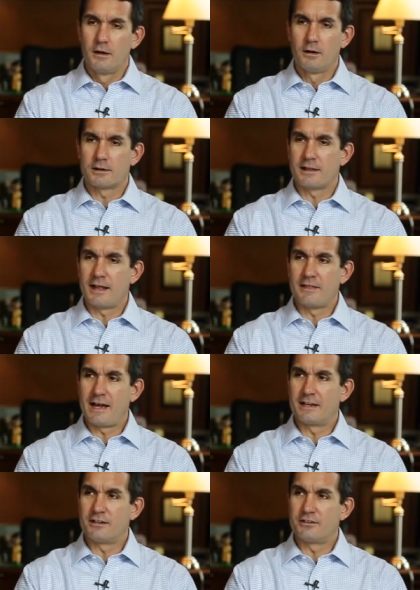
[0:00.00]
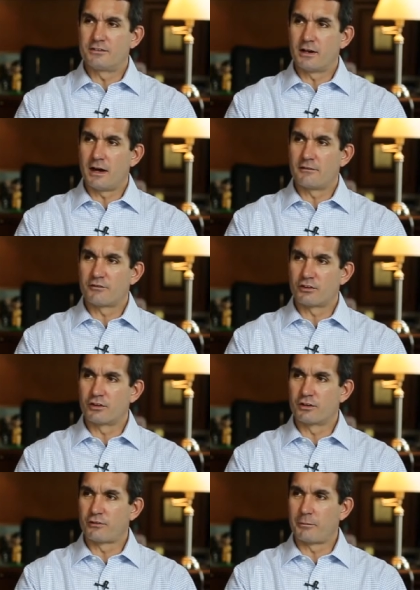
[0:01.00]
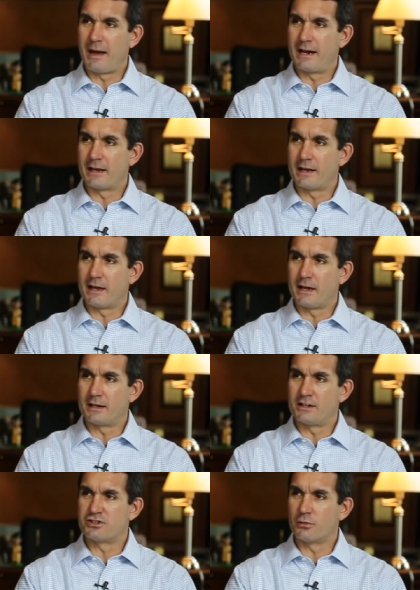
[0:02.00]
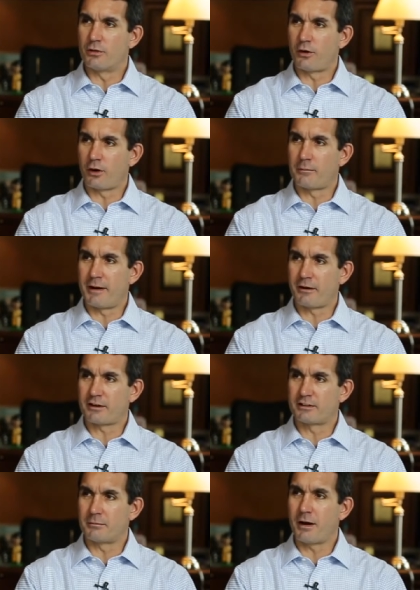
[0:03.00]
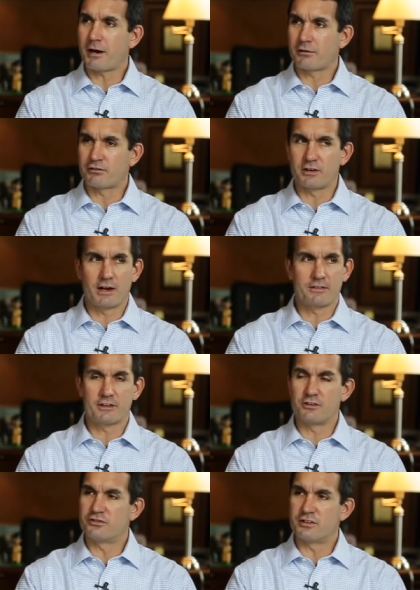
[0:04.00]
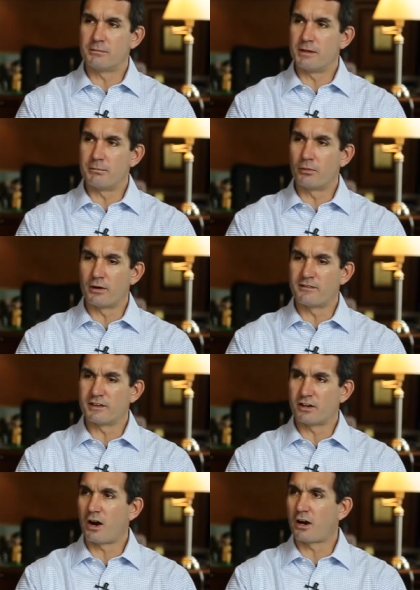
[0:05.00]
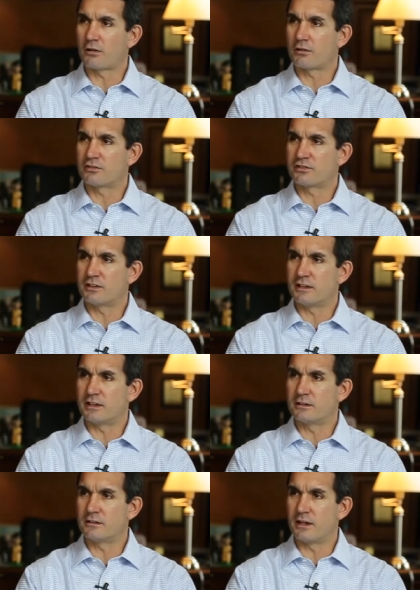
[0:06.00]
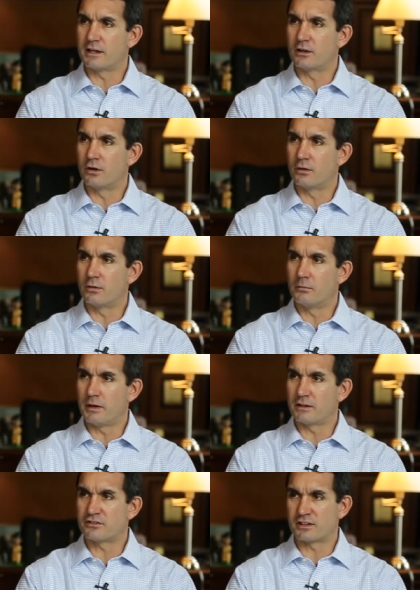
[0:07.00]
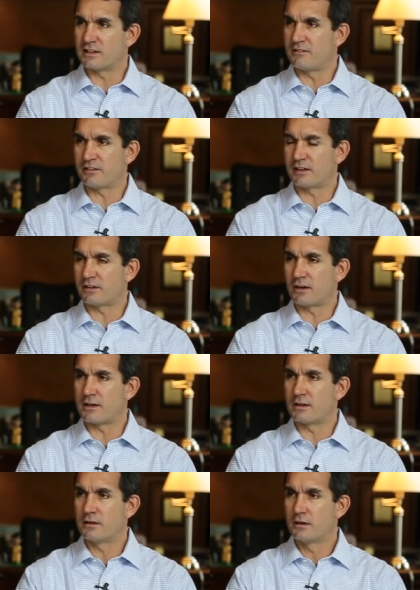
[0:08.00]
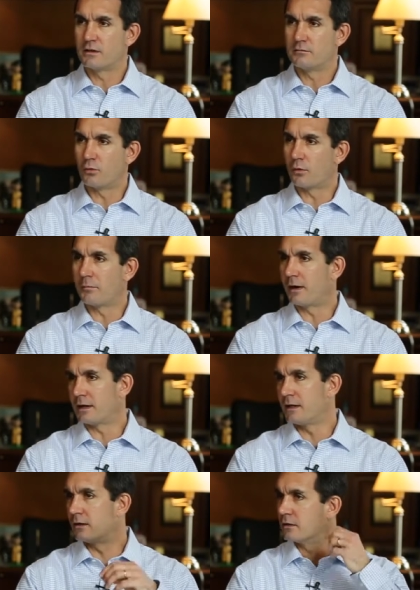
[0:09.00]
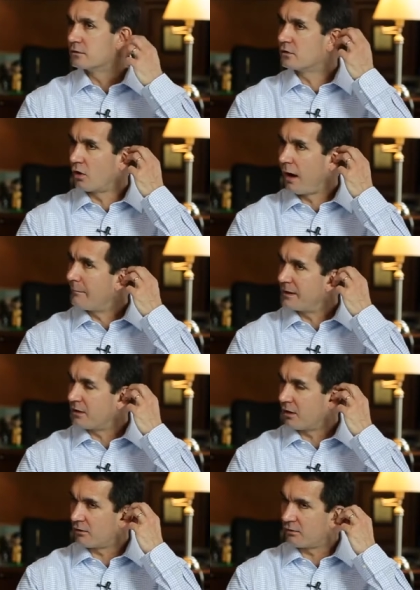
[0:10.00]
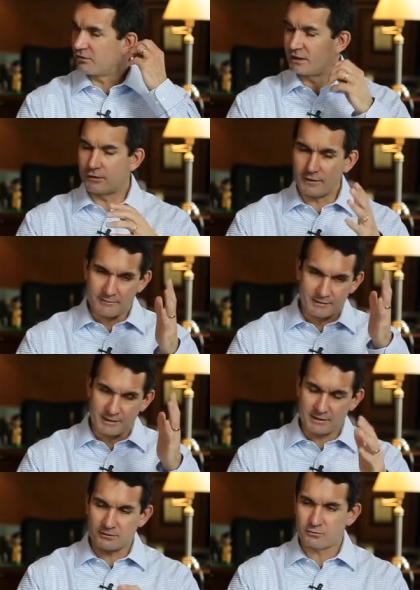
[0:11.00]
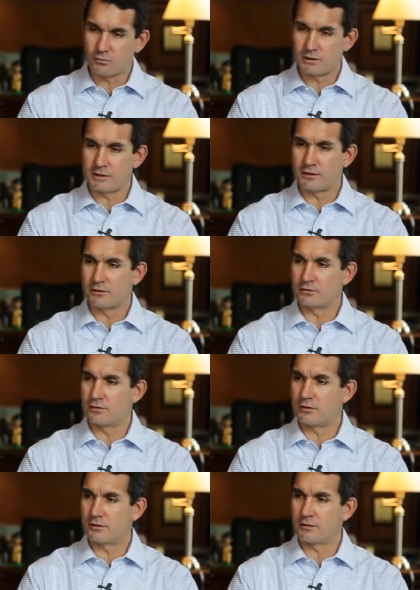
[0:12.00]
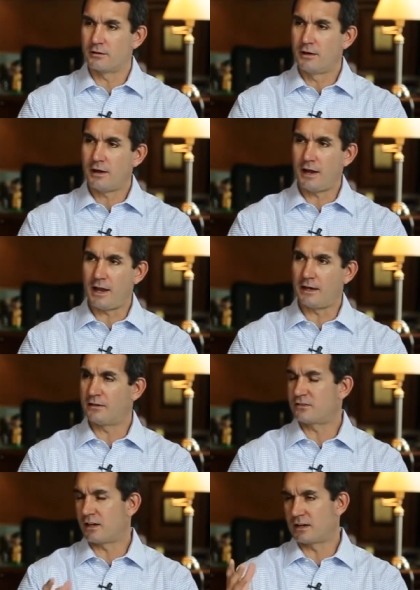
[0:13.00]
Look, that, that is, uh, for good or for bad, a, an issue with our American democracy. I think you see people leaving Congress and then they go make significantly more money to lobby Congress. I know they have to take this one year or two year hiatus.